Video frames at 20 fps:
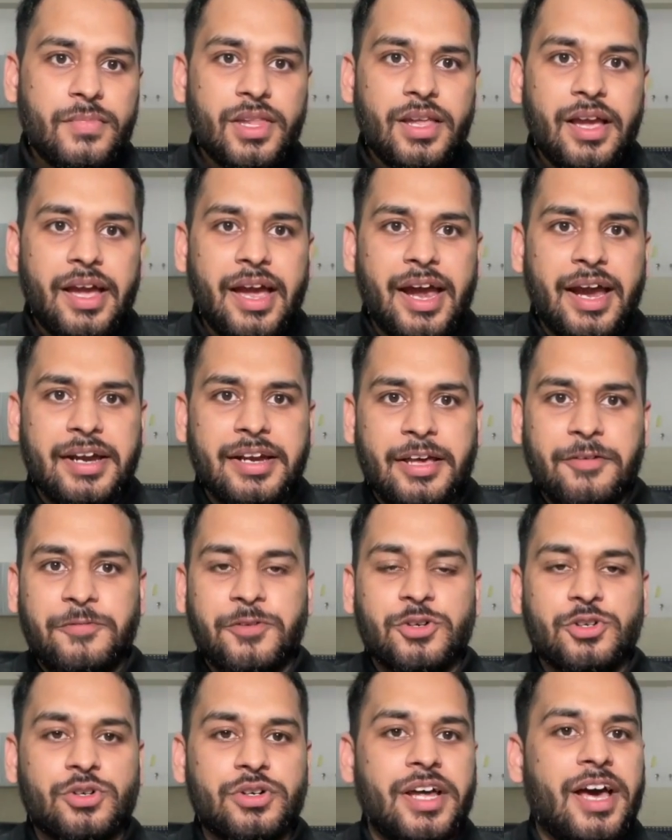And if you
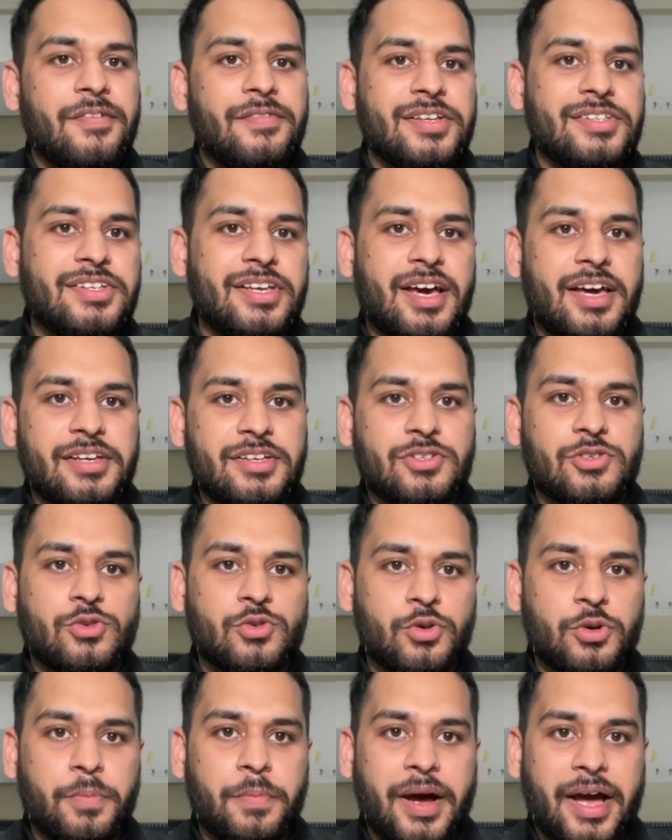don't have a GRE
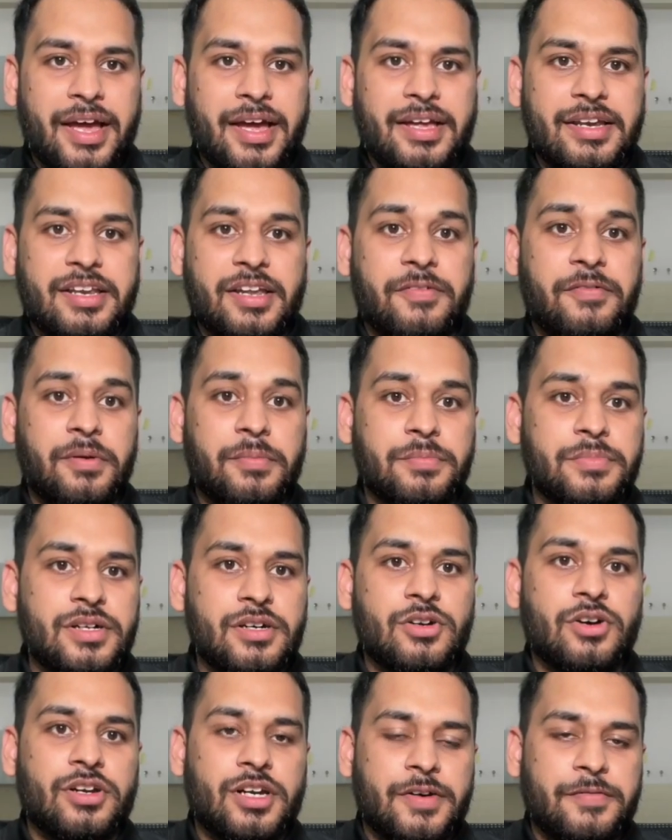score by
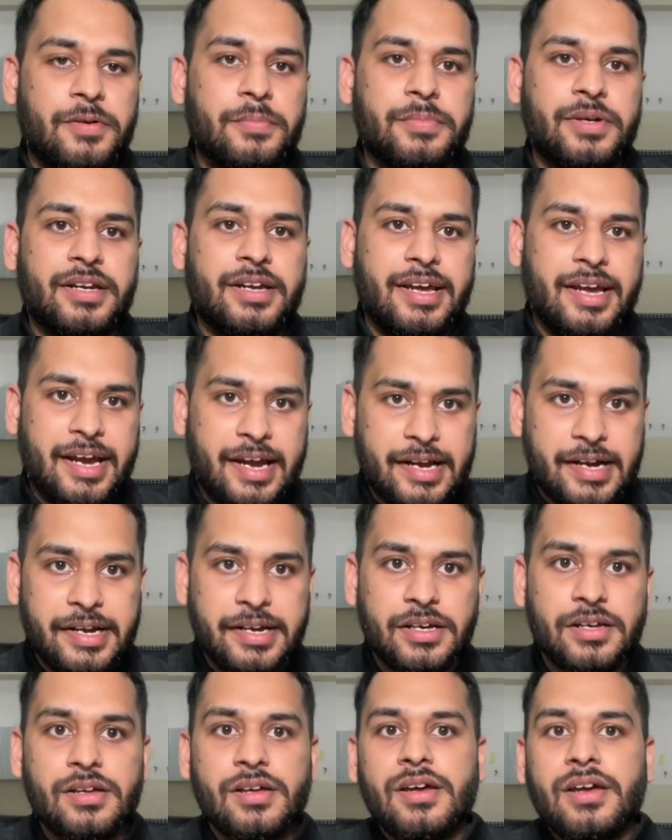November or November end,